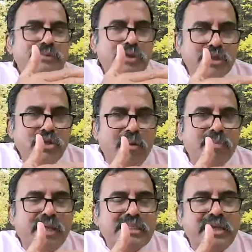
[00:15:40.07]
Is common
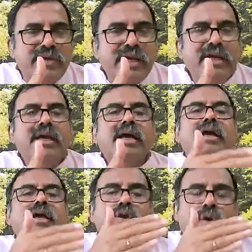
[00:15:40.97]
man's living.
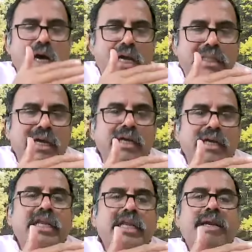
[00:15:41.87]
Yoga Artha,
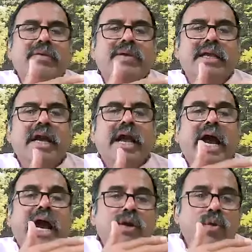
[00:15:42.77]
deeper living.
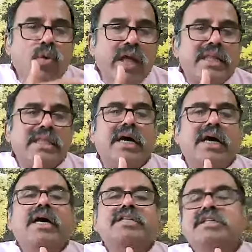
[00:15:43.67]
And good Artha
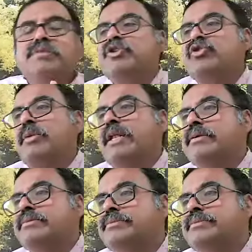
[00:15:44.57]
is the spiritual meaning.